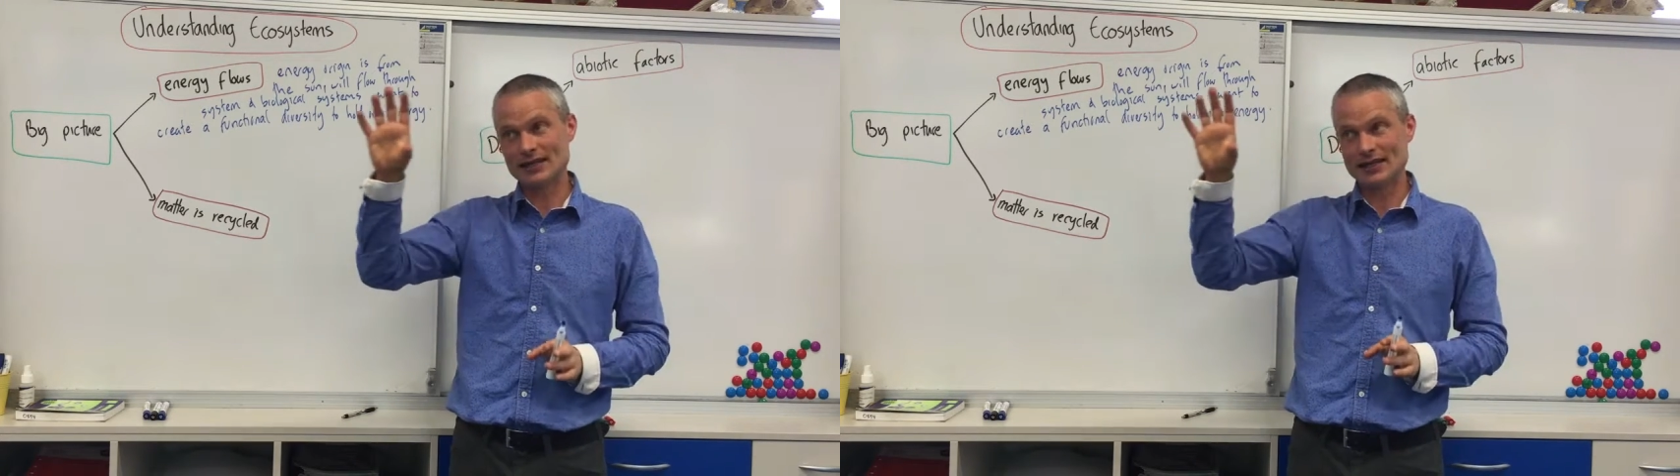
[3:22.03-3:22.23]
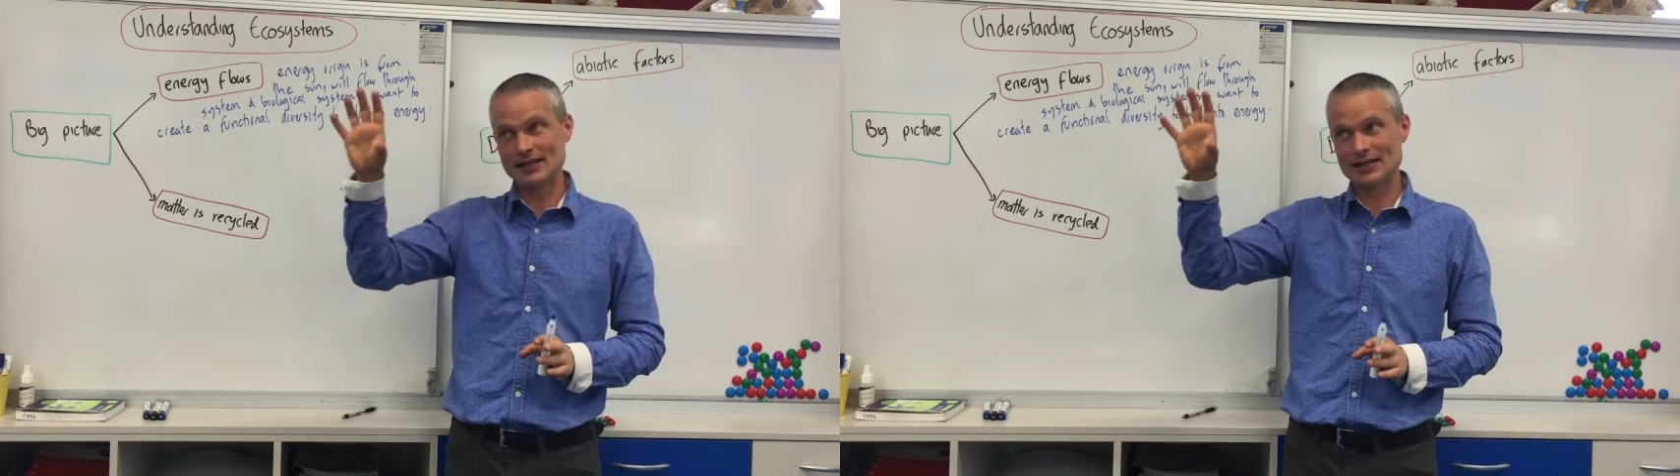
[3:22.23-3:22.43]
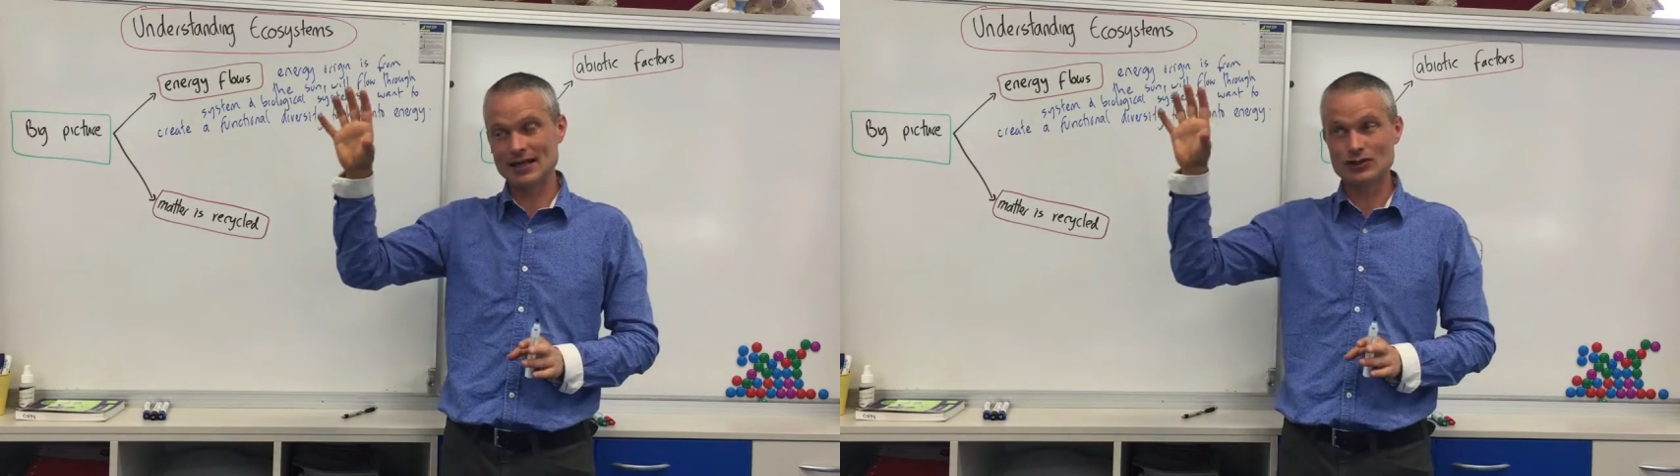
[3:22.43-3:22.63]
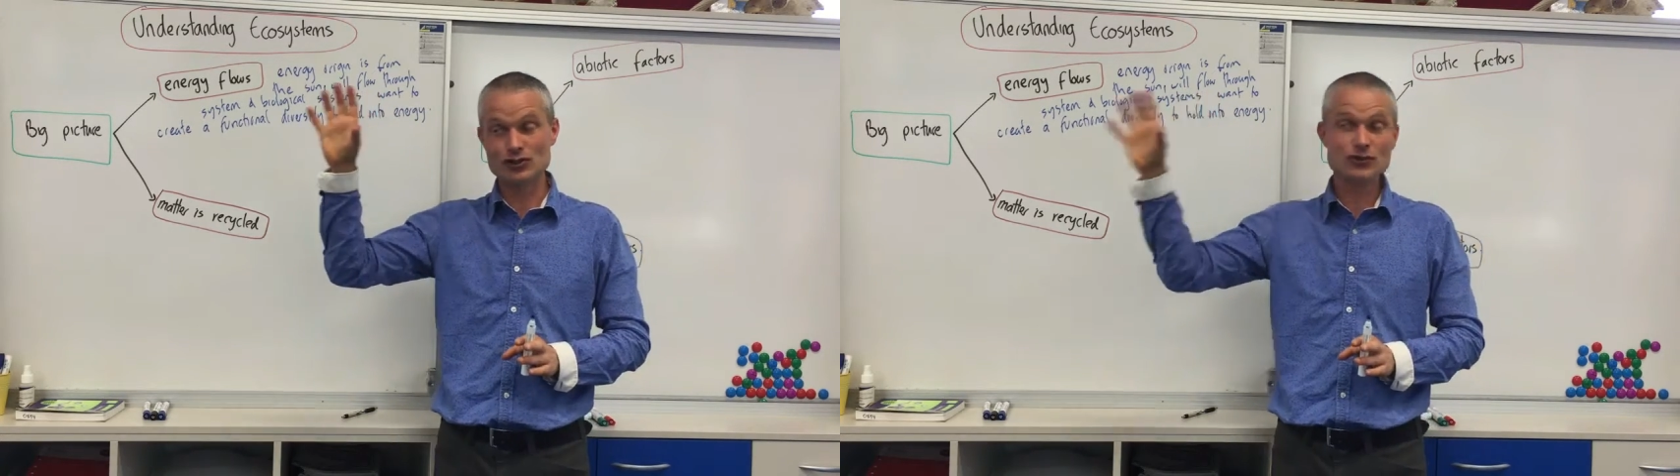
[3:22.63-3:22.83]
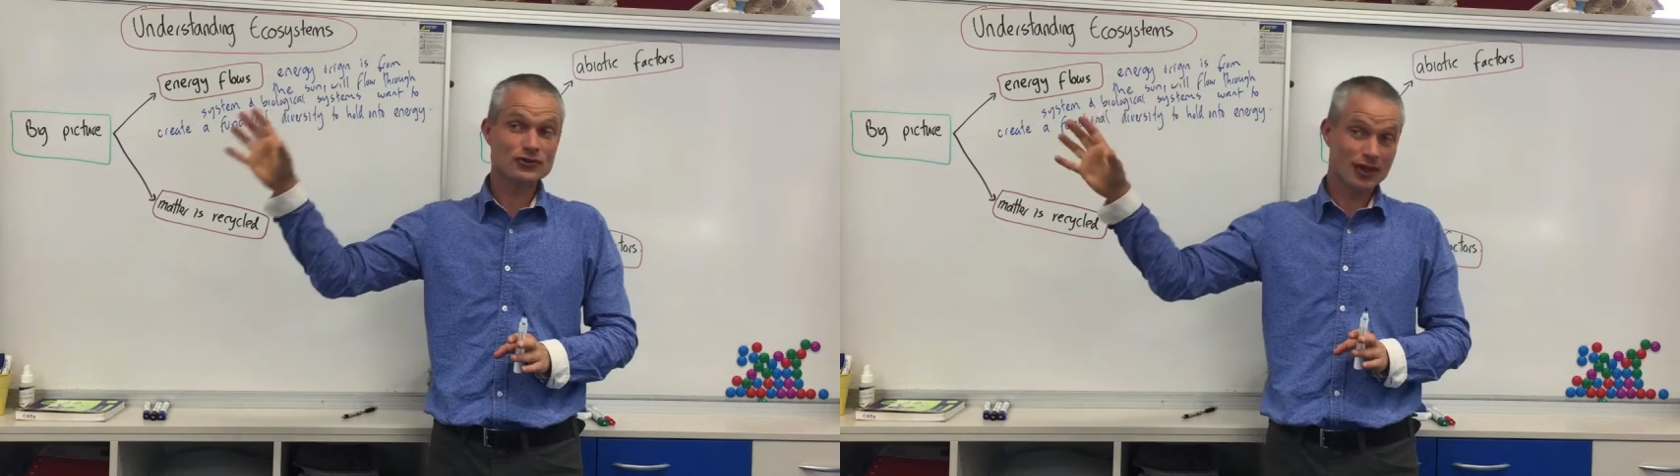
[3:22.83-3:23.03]
a
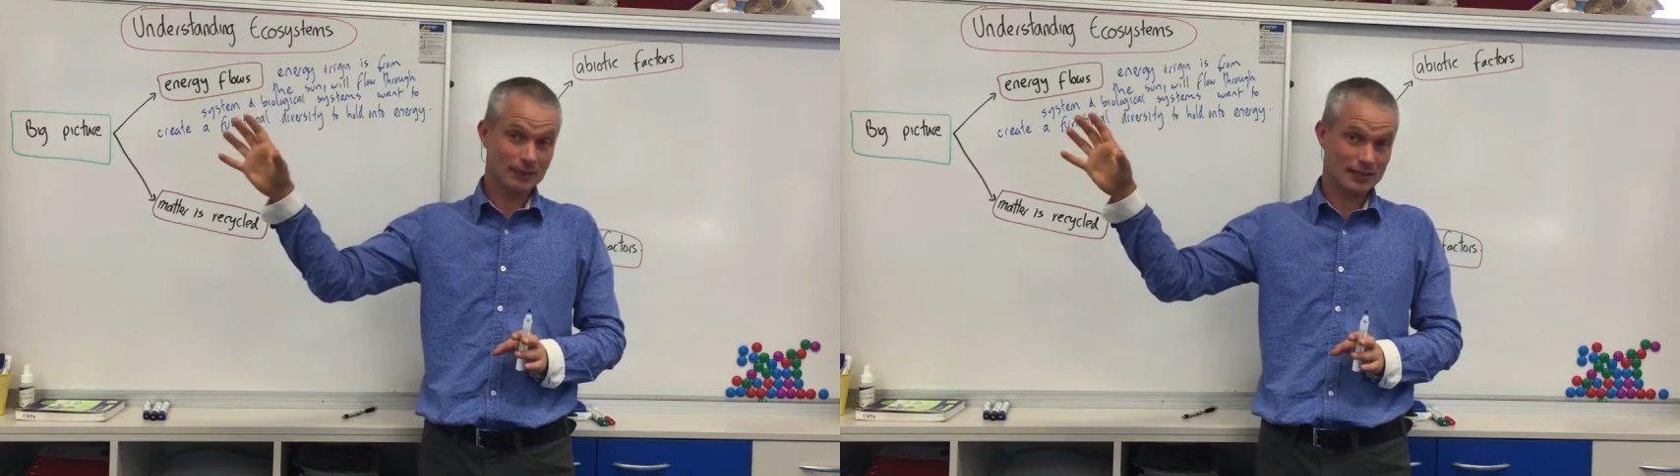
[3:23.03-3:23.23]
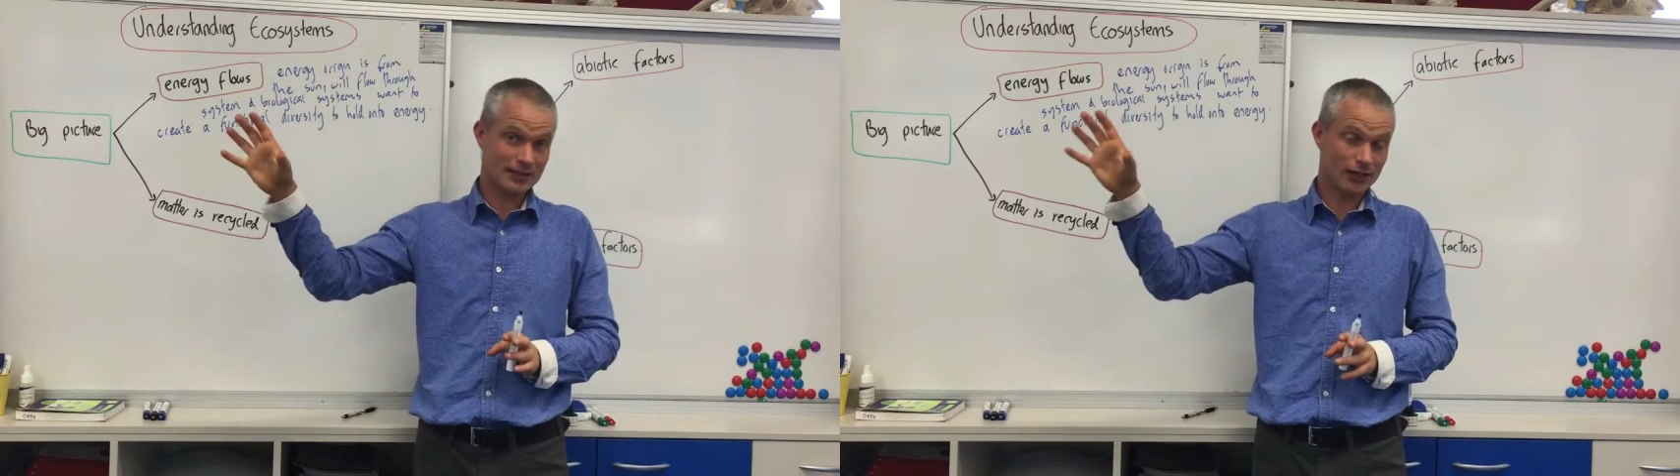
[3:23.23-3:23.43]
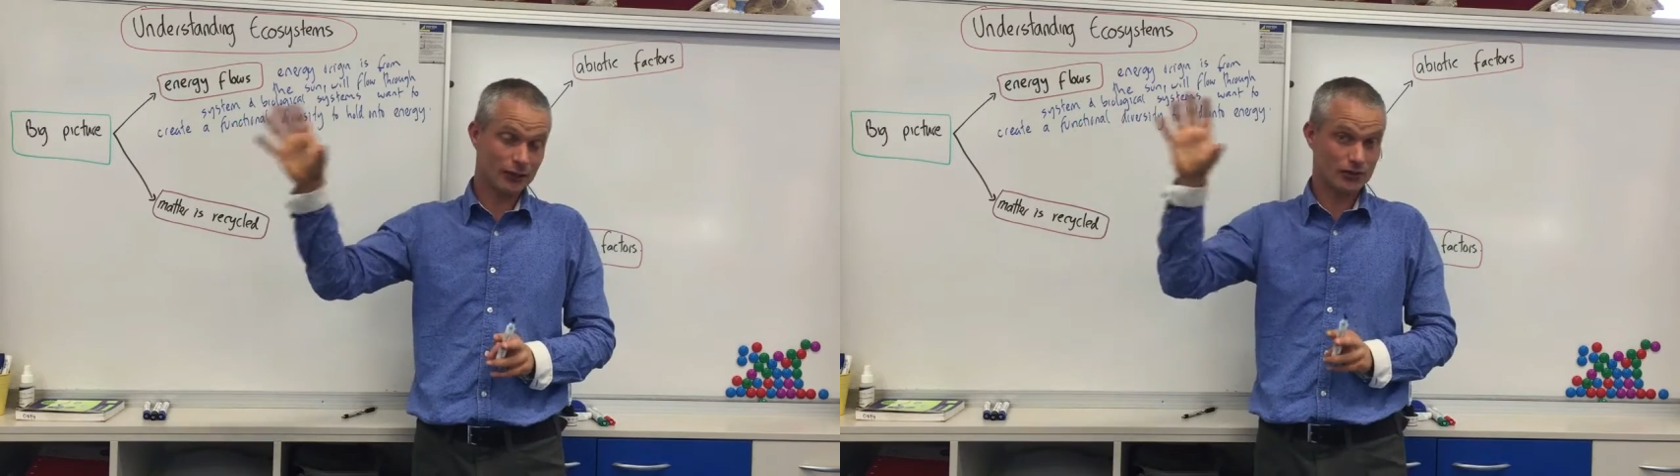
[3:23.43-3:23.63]
new type of cell,